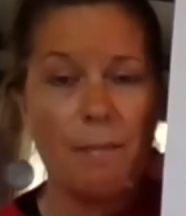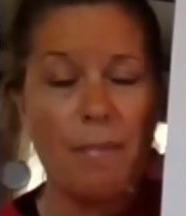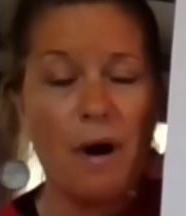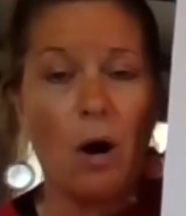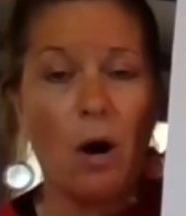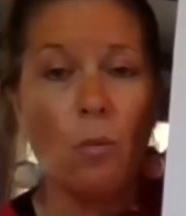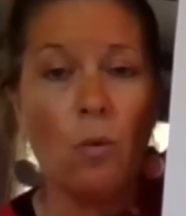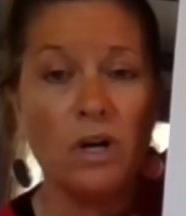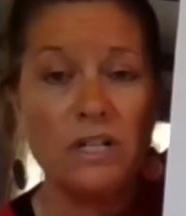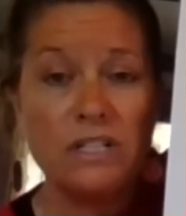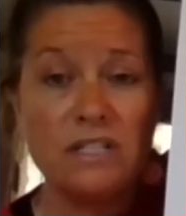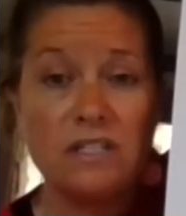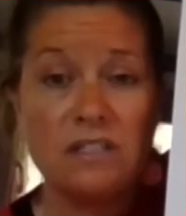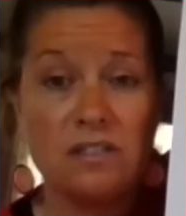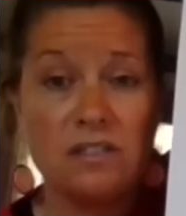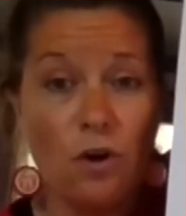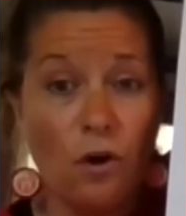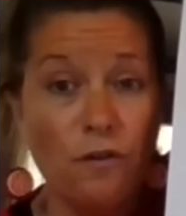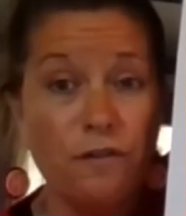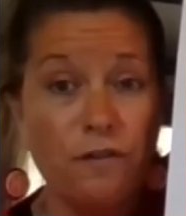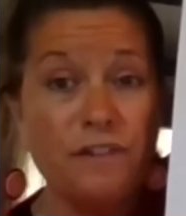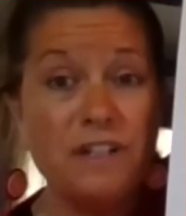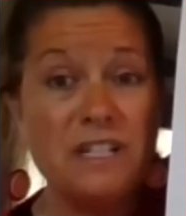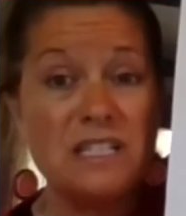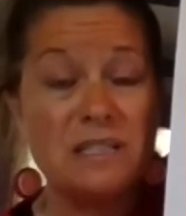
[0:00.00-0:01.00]
about what
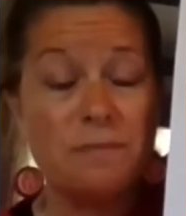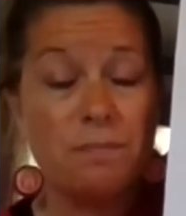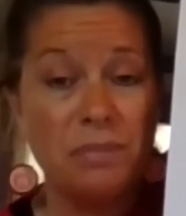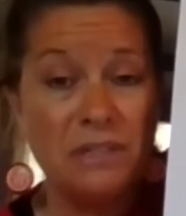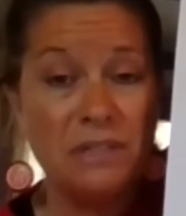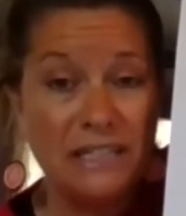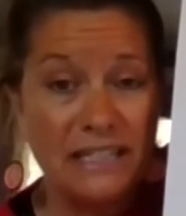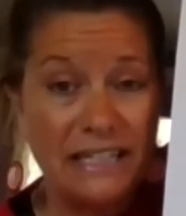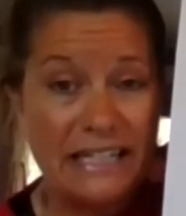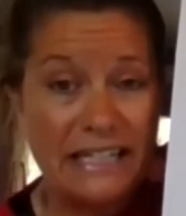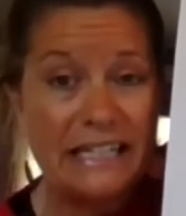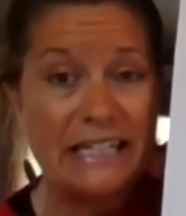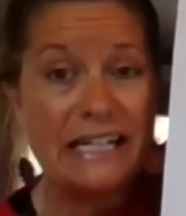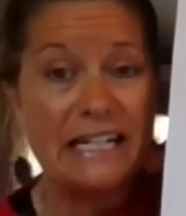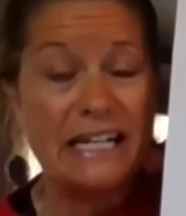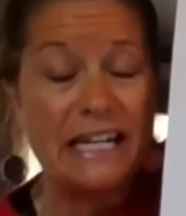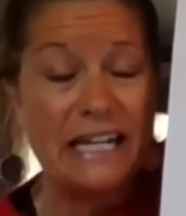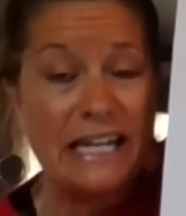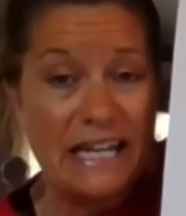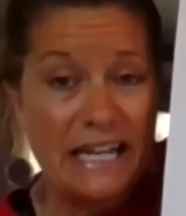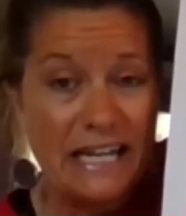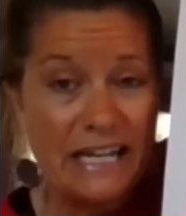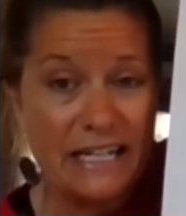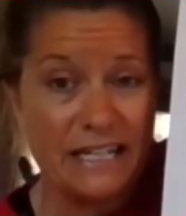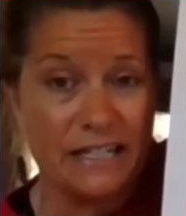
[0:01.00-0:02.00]
Sophie's
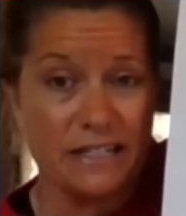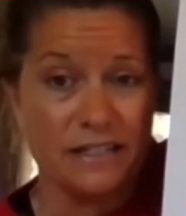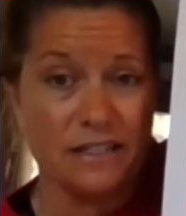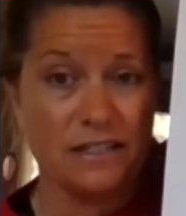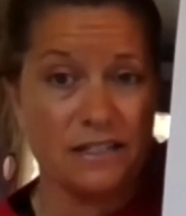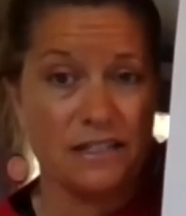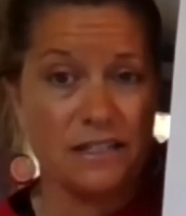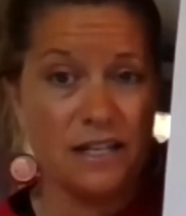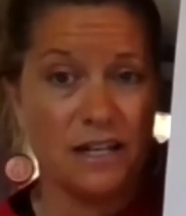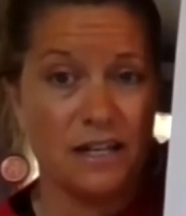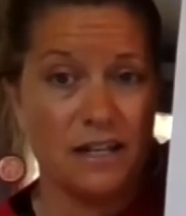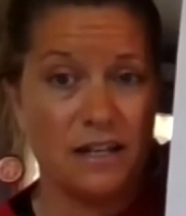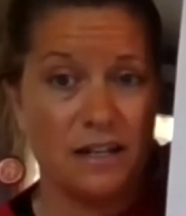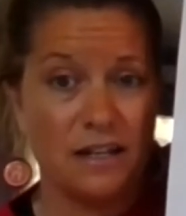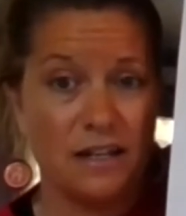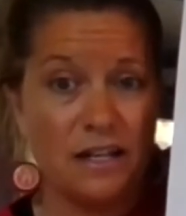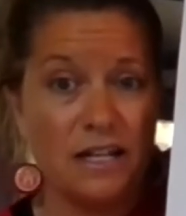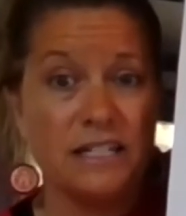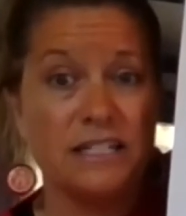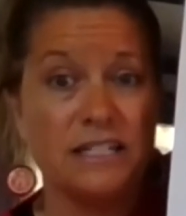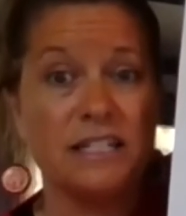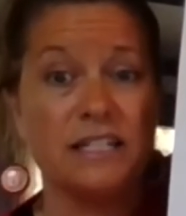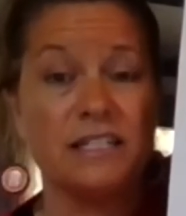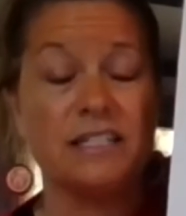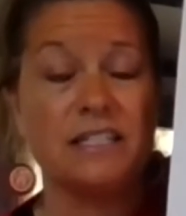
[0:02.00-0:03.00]
plan is
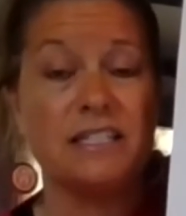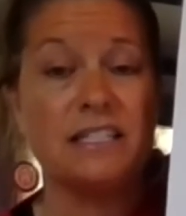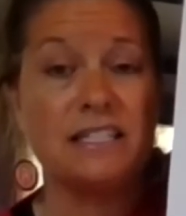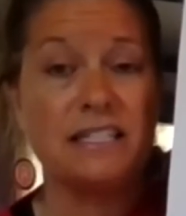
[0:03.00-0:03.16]
to